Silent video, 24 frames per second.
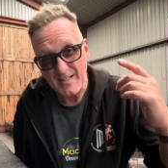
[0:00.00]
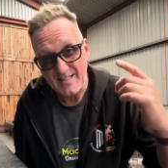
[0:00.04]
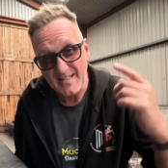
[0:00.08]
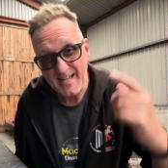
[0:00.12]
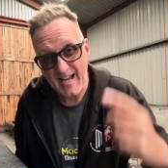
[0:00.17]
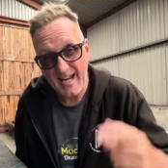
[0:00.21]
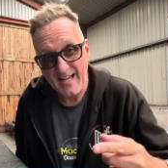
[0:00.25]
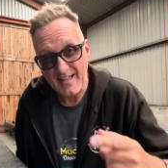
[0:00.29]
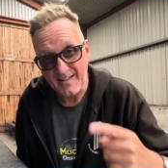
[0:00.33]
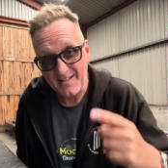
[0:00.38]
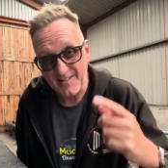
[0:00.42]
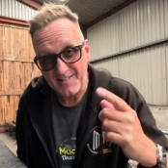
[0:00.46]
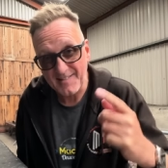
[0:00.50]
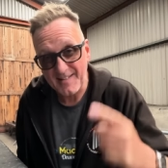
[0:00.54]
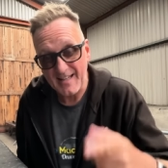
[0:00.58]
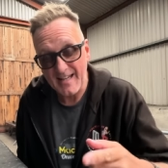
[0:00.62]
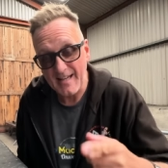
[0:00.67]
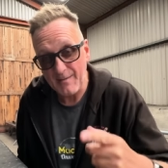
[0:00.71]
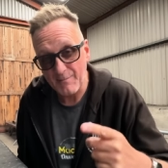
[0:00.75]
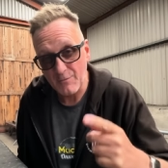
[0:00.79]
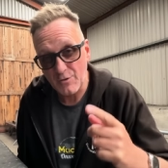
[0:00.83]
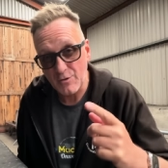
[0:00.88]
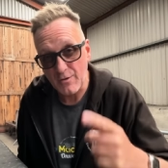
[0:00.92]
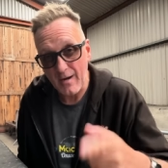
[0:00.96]
take the
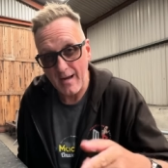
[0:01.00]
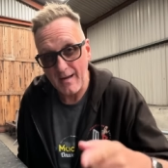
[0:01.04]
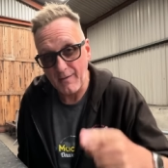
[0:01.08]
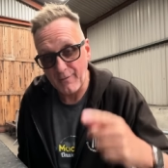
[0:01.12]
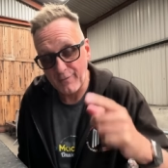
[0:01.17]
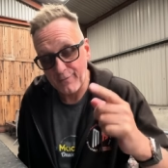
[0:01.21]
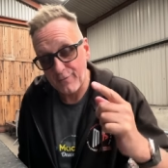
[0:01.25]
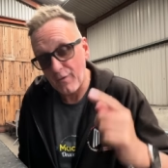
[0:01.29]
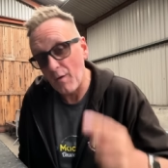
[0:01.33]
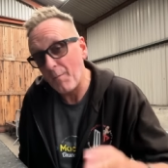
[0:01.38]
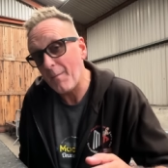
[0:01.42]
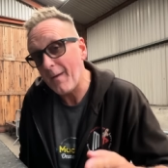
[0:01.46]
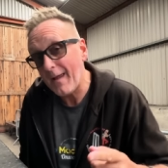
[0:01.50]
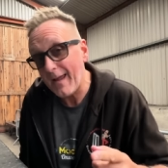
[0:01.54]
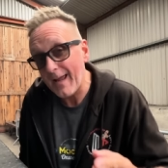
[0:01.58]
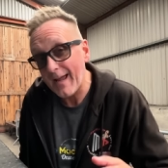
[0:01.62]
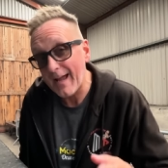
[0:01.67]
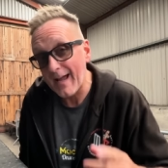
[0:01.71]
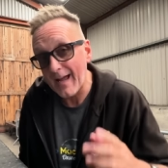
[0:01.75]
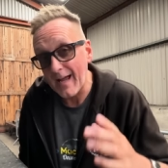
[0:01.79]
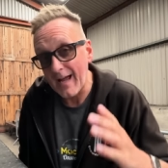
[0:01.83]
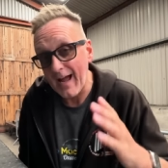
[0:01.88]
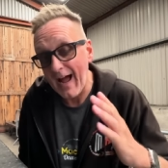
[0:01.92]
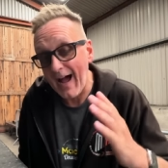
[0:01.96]
steam train from here
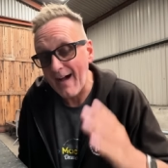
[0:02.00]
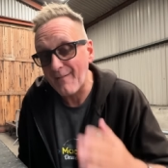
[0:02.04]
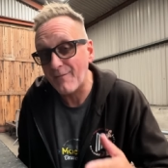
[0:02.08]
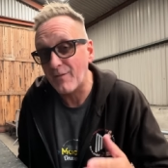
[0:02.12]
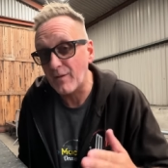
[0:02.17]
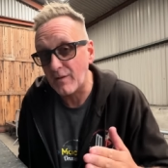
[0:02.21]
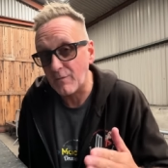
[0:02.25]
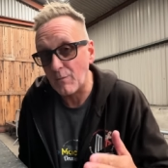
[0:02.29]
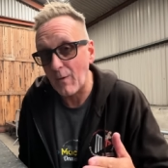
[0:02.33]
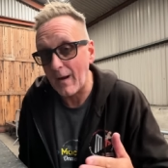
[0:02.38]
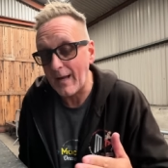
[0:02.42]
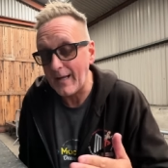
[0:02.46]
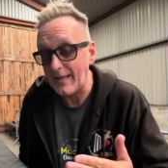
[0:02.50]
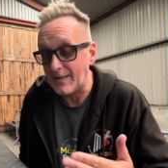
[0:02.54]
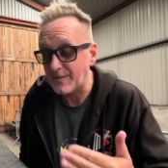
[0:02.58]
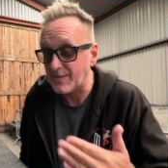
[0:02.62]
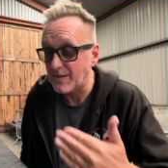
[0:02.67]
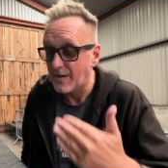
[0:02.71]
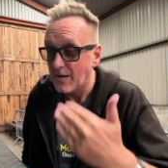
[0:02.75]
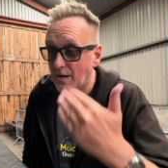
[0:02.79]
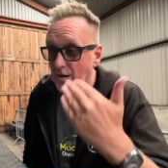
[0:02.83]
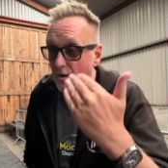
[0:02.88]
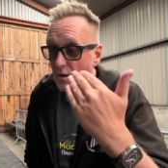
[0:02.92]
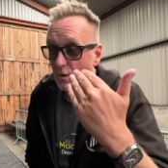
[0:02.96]
at Haverthwaite
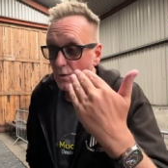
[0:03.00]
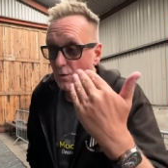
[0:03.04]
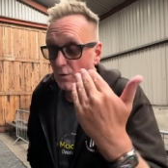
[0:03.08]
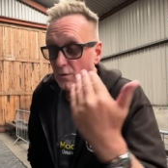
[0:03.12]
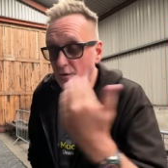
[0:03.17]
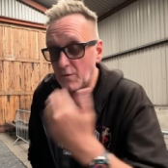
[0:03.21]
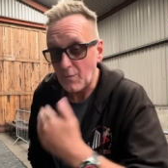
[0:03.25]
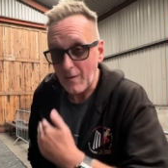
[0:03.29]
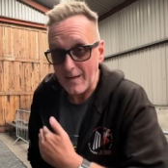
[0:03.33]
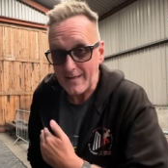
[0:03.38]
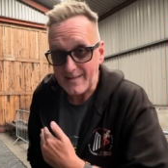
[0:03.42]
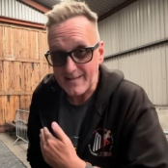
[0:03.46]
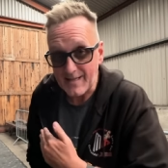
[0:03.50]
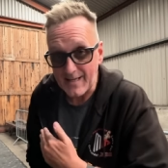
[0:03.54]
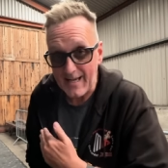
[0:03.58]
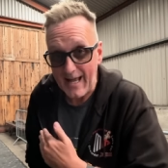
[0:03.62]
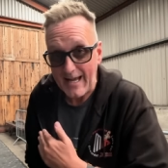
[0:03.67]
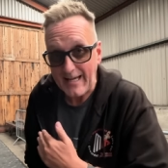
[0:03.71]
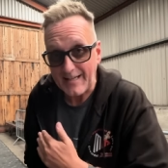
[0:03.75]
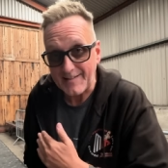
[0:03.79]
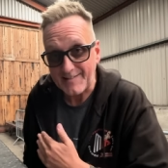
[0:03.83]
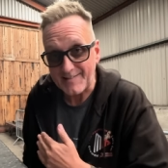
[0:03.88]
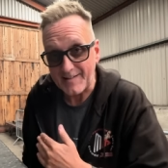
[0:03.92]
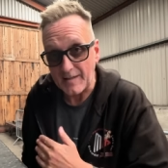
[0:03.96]
all the way to
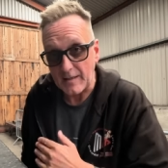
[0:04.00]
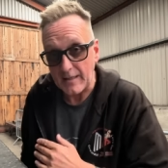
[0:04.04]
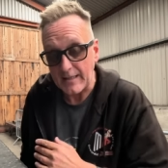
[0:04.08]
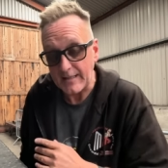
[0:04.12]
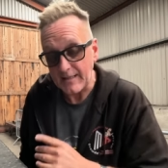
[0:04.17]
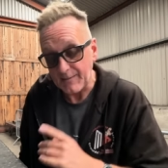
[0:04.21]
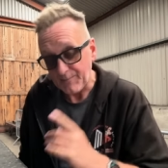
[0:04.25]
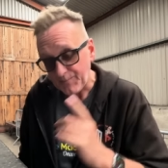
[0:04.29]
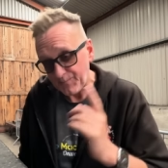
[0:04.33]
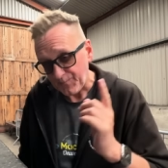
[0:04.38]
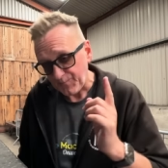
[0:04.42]
Lakeside